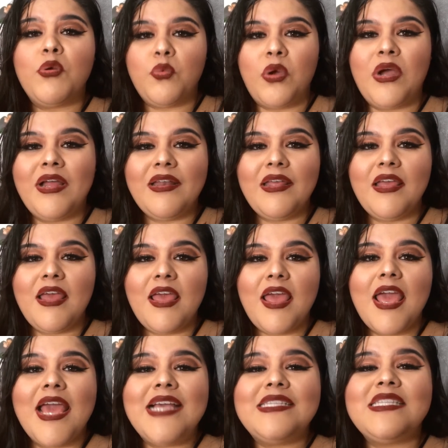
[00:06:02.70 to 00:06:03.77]
one
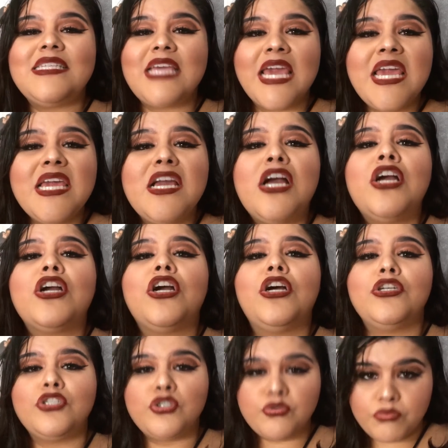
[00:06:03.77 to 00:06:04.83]
is take
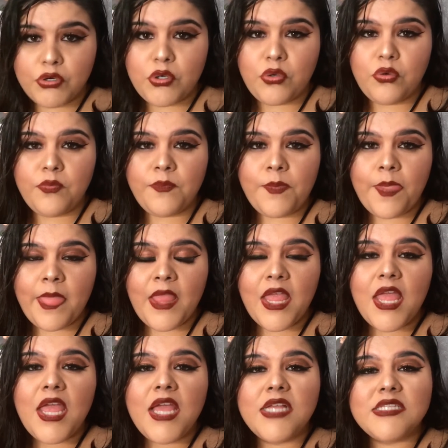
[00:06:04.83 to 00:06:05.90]
control.
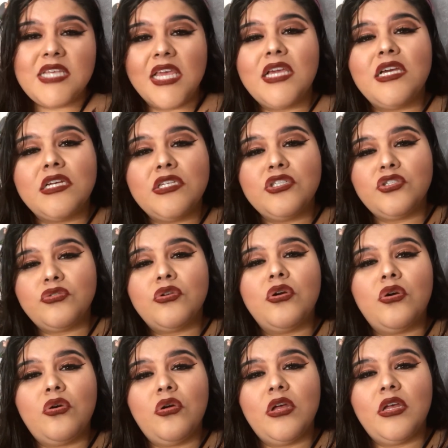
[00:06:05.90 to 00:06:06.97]
Take
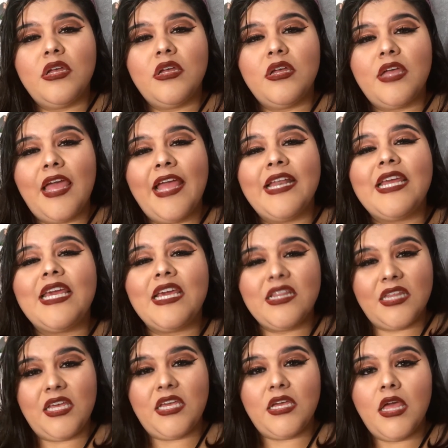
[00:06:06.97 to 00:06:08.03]
control and
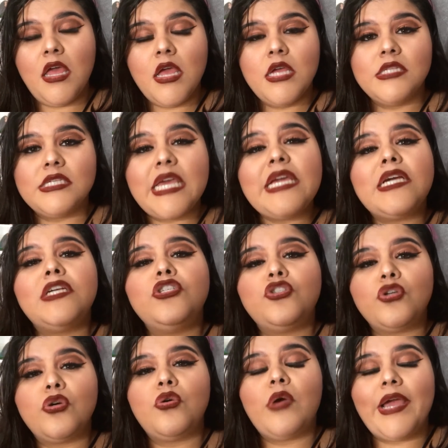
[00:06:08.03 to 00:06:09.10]
healing. Take
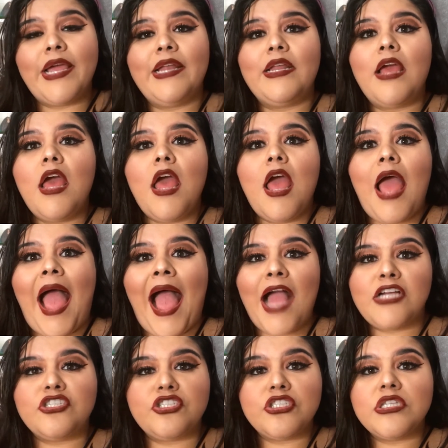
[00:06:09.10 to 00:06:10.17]
control and
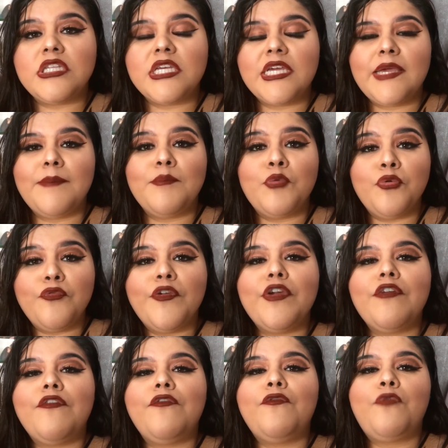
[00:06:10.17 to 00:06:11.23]
actually moving
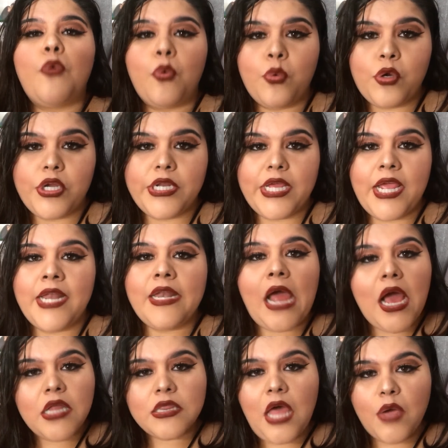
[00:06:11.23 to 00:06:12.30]
forward and
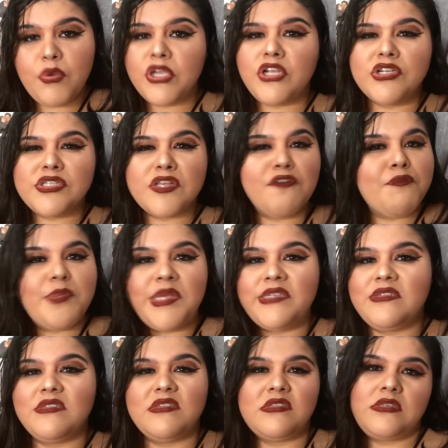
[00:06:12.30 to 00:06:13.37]
not allowing yourself being
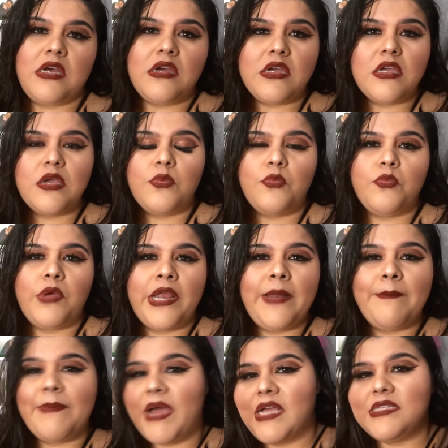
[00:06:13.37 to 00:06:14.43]
stuck in a
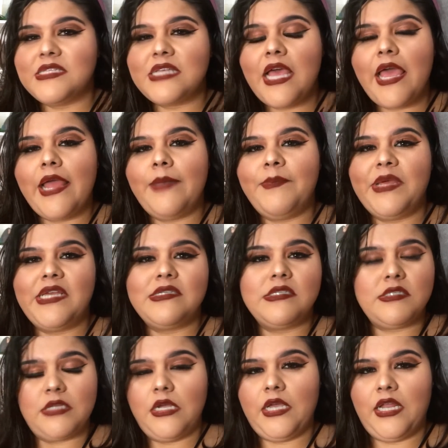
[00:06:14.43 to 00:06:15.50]
mindset and being
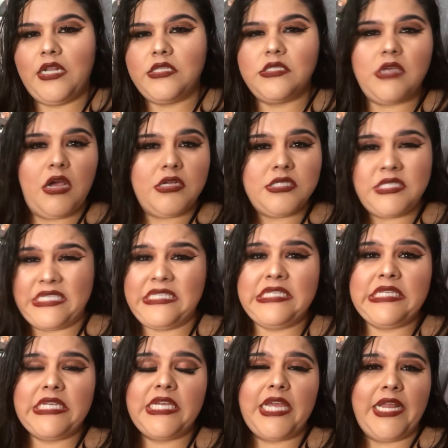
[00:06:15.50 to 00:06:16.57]
stuck in a
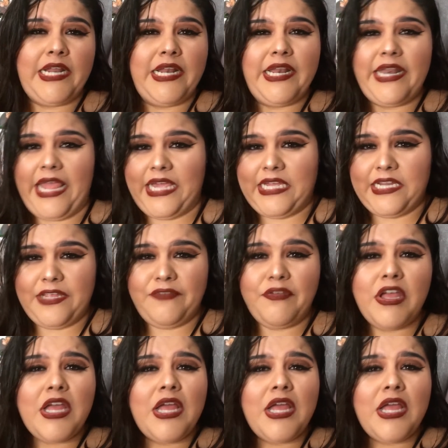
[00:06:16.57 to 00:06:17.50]
toxicity and a negative